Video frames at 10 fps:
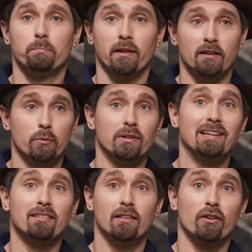by the time we
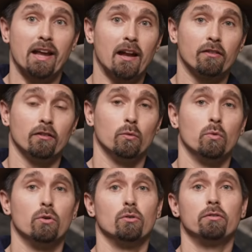get our hands on the
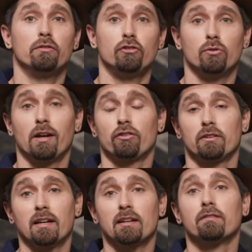wool to
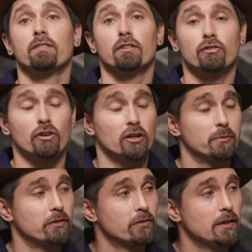actually getting finished
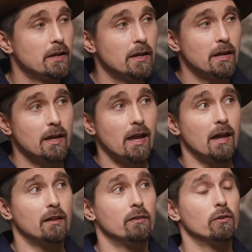garments.
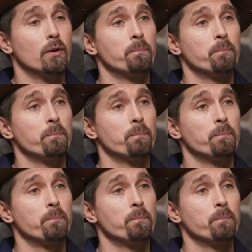And